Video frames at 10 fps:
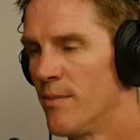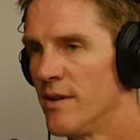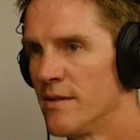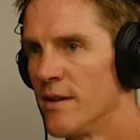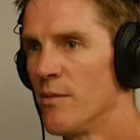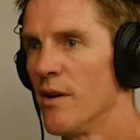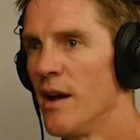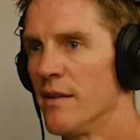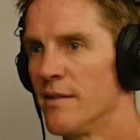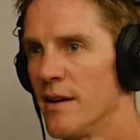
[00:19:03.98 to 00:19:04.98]
to accept
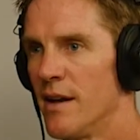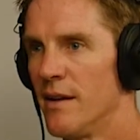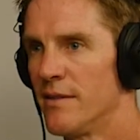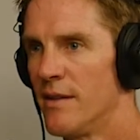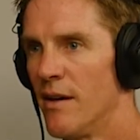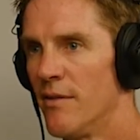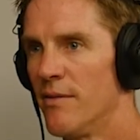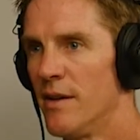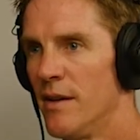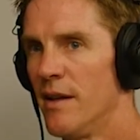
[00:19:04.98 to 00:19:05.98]
grants, that kind of stuff.
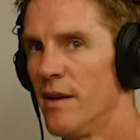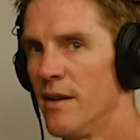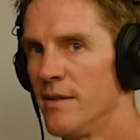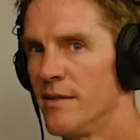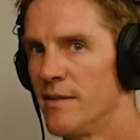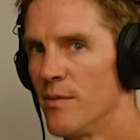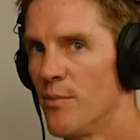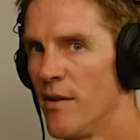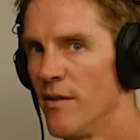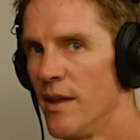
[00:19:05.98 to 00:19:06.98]
Sure. And it's
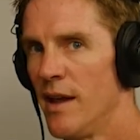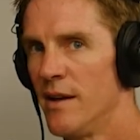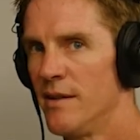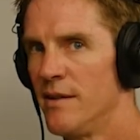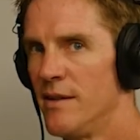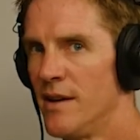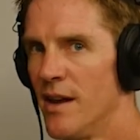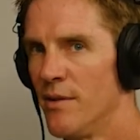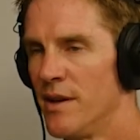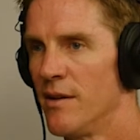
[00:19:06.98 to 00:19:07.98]
private land. You
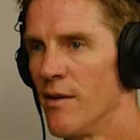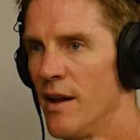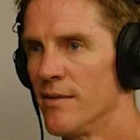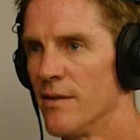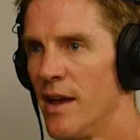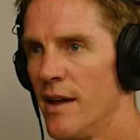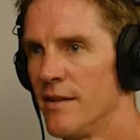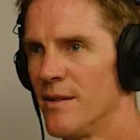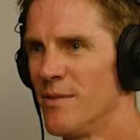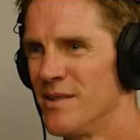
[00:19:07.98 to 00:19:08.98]
can't really get grants for that.
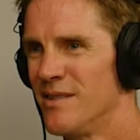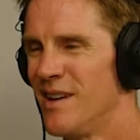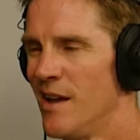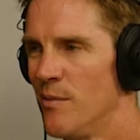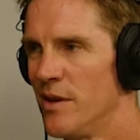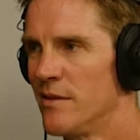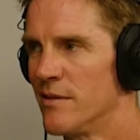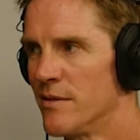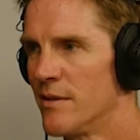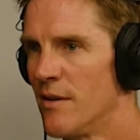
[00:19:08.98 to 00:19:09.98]
Sometimes you can, but
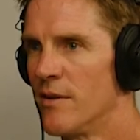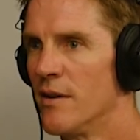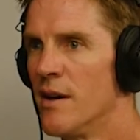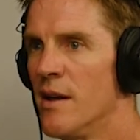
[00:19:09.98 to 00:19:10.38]
those are tougher.